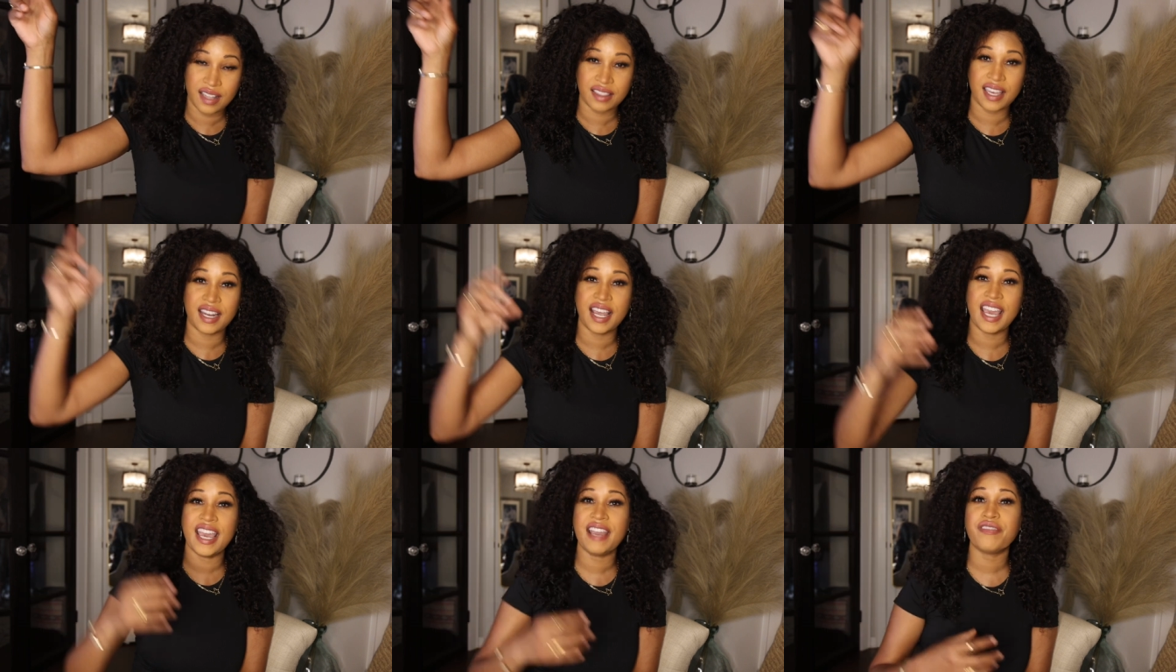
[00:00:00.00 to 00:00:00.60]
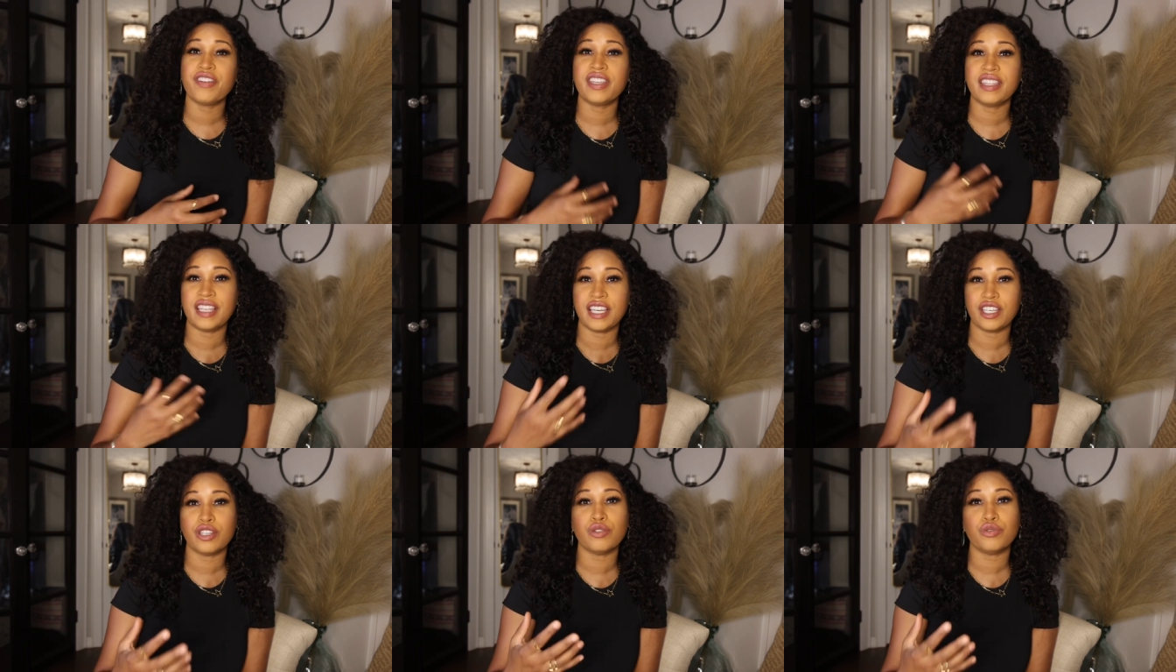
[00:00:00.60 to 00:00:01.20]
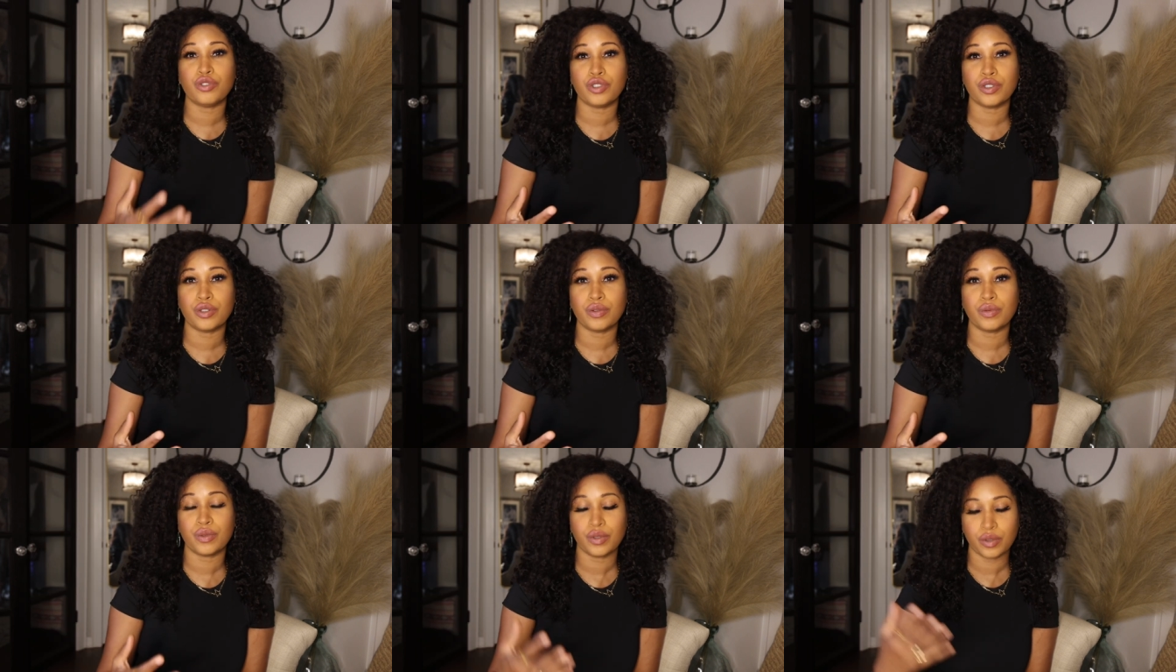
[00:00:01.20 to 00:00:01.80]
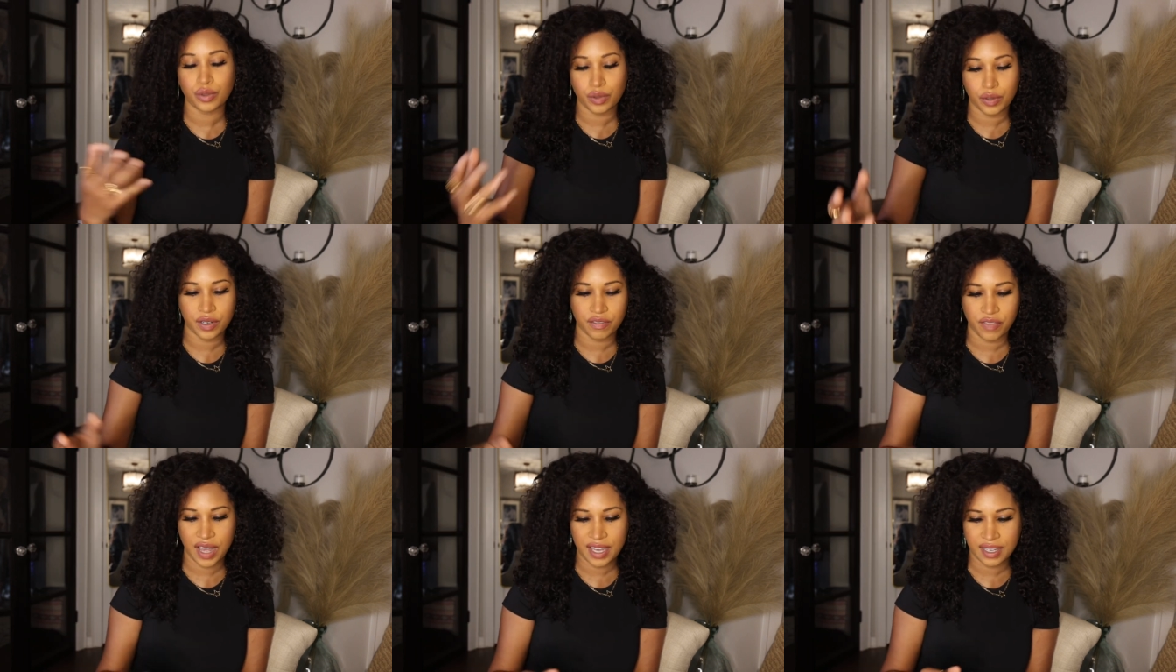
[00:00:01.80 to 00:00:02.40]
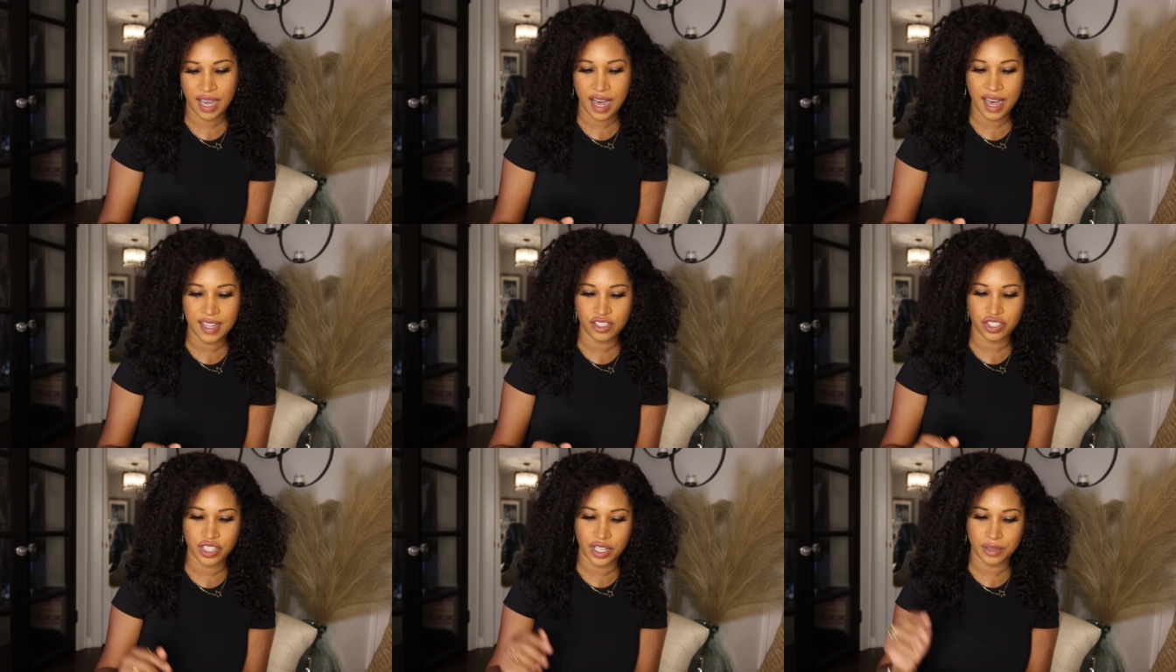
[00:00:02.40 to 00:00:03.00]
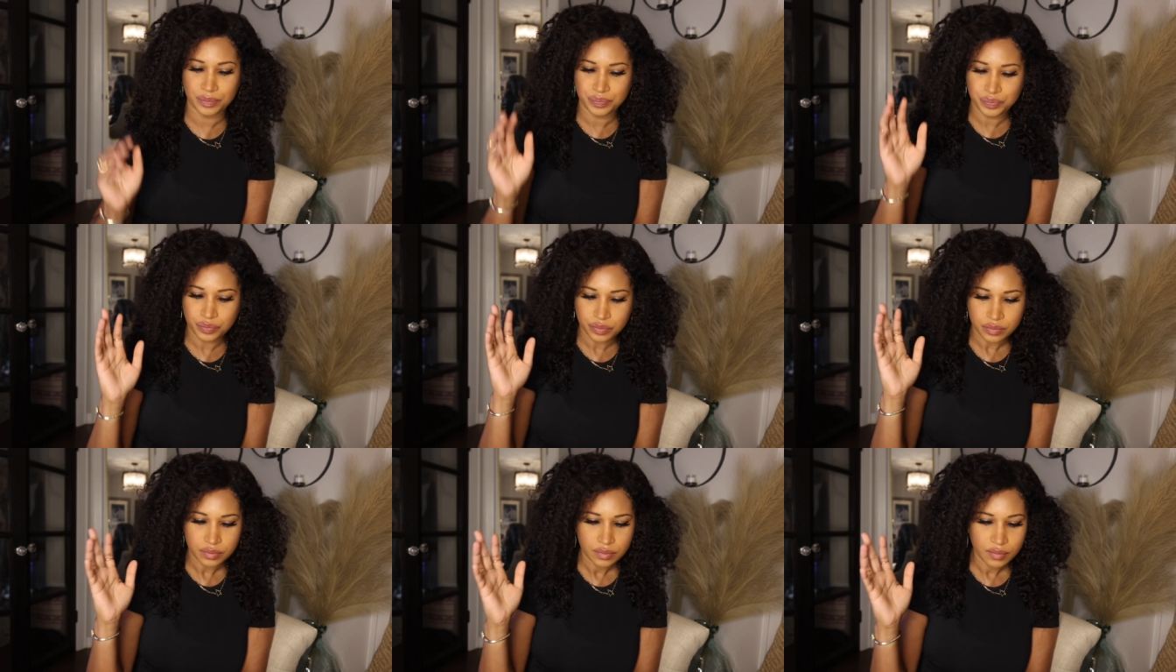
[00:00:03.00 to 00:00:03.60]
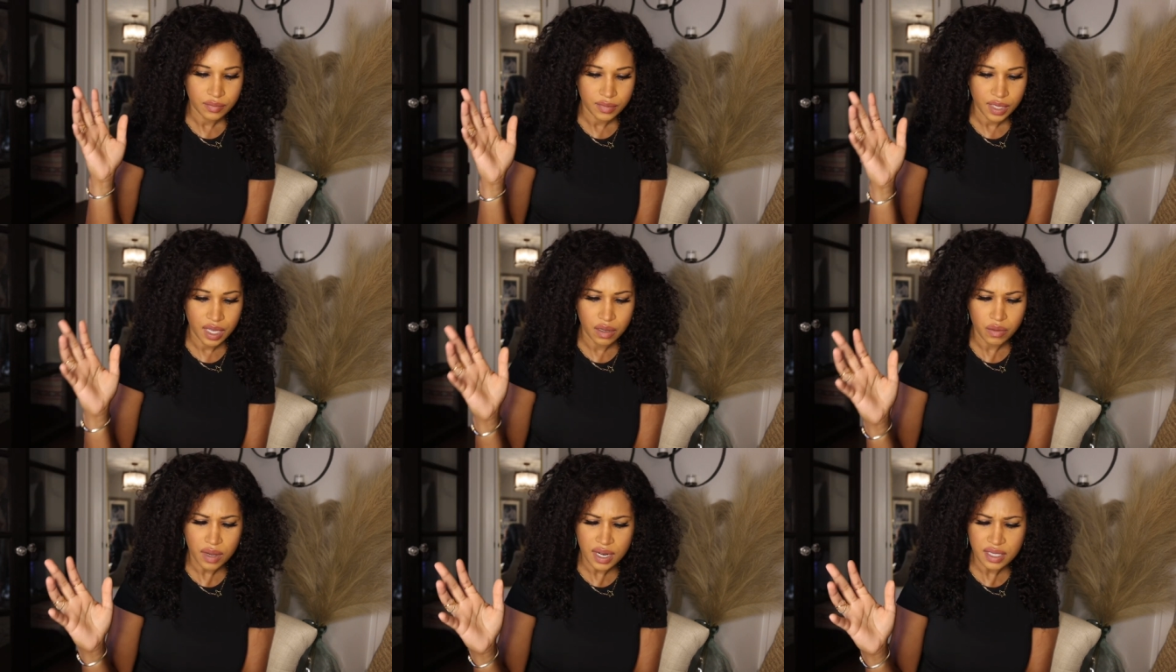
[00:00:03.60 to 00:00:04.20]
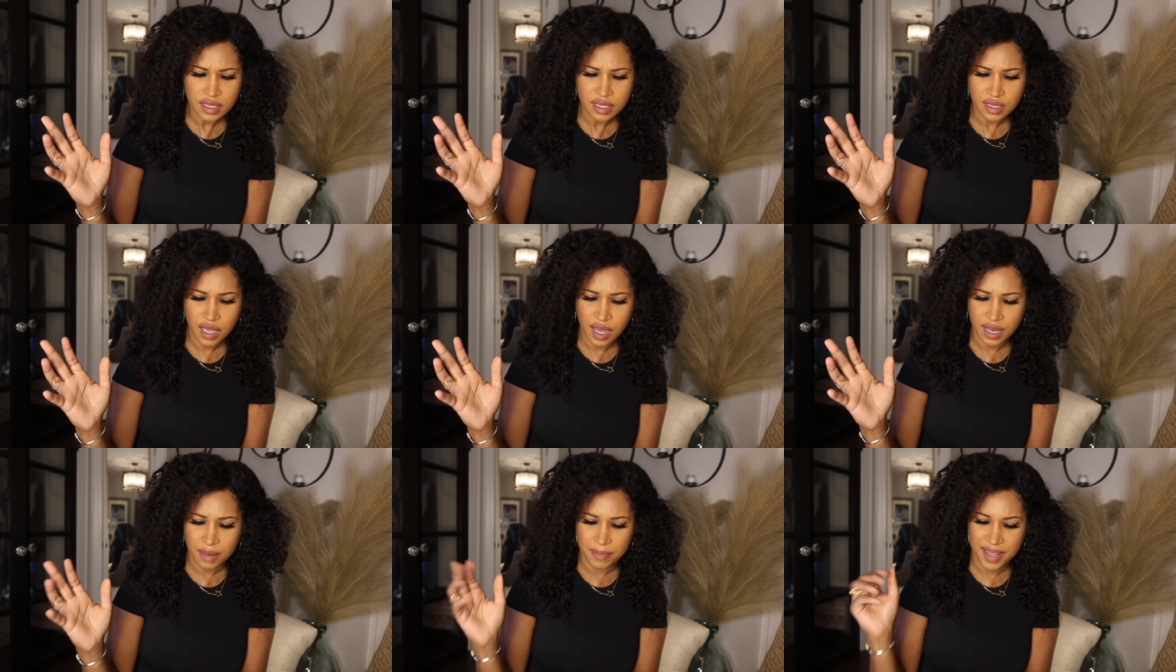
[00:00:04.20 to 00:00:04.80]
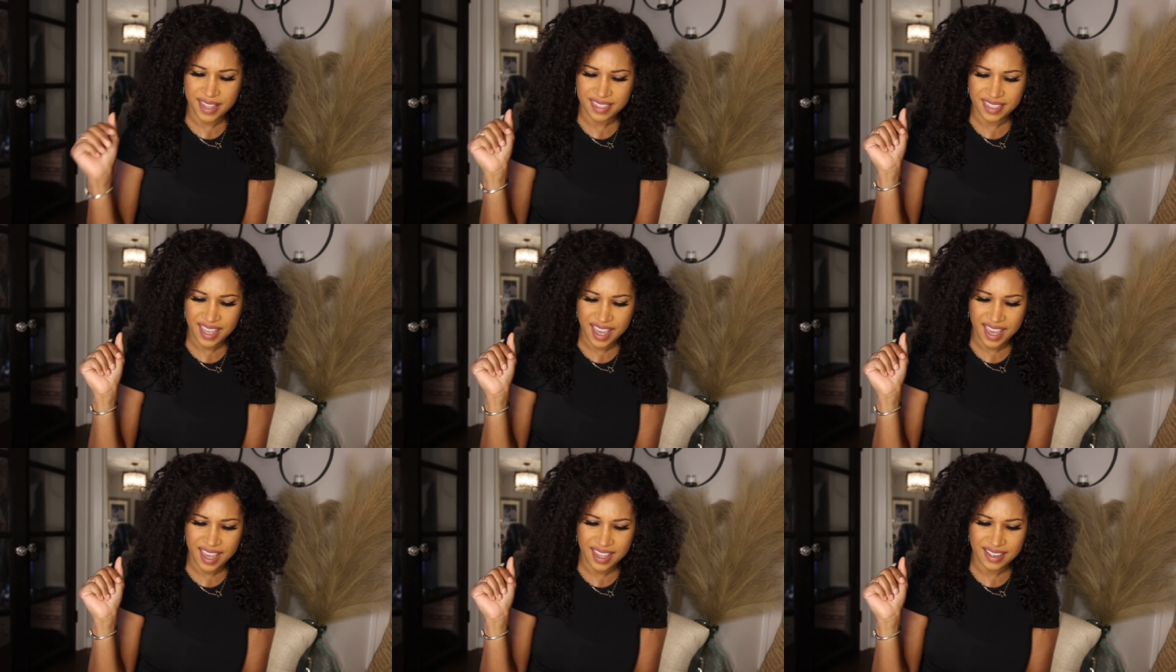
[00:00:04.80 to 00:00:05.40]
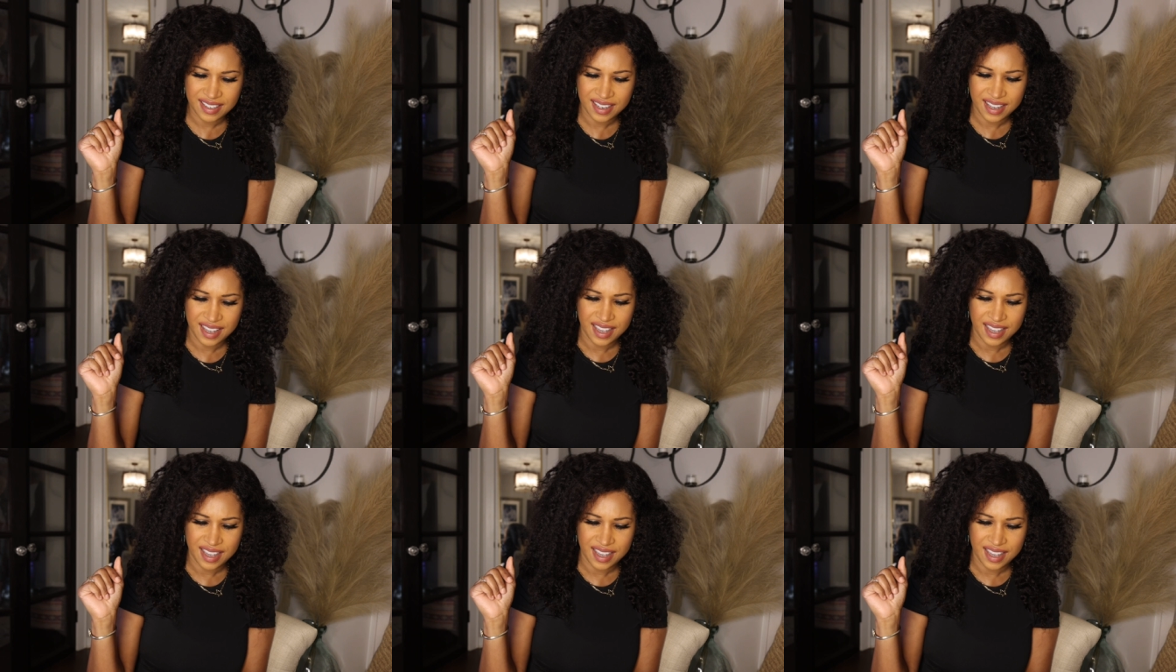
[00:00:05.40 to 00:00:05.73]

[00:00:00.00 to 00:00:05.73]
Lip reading: Let everything you do glorify God. So I wanted to talk about that.